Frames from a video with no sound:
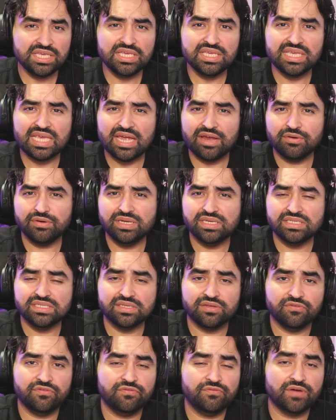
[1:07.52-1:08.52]
Garry's
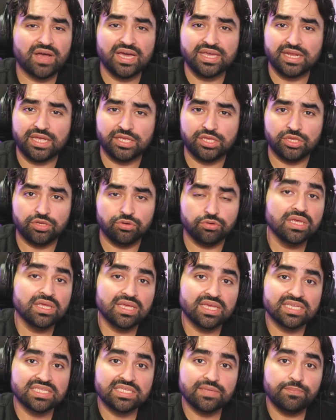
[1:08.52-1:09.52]
fight IQ,
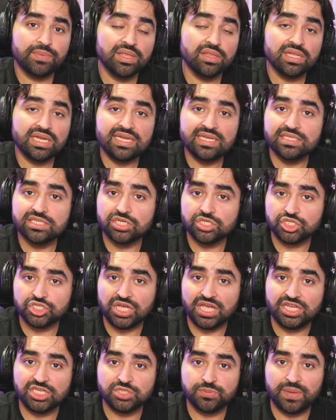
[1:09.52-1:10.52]
his ability to
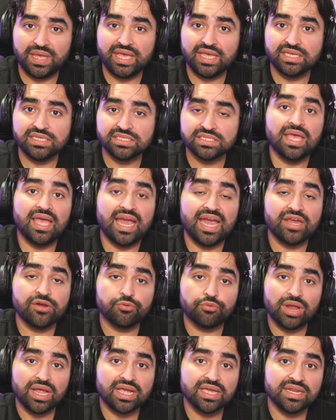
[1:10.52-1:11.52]
change pace
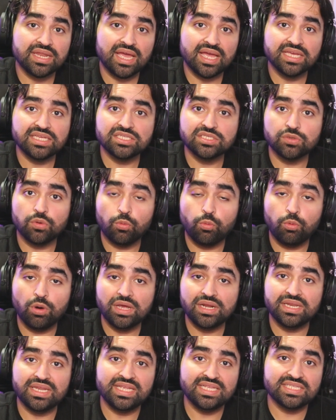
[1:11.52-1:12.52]
and recognize
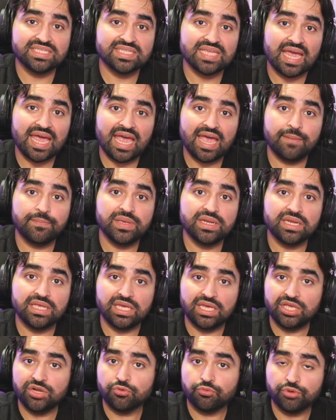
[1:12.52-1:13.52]
what needs to happen
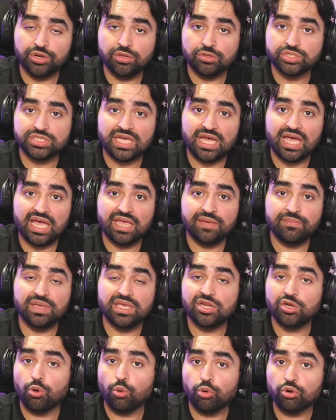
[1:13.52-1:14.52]
in real time
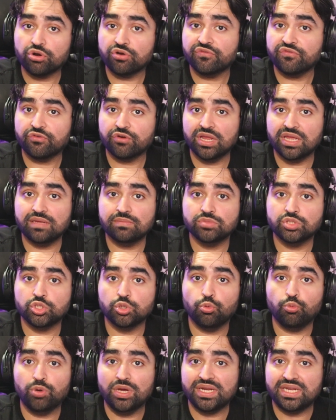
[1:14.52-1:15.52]
in order for him to
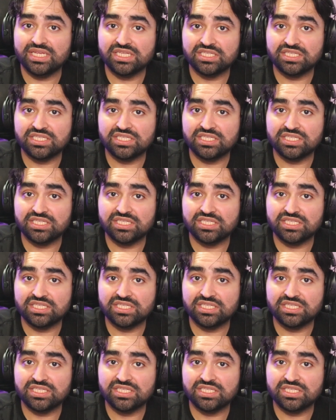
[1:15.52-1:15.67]
win his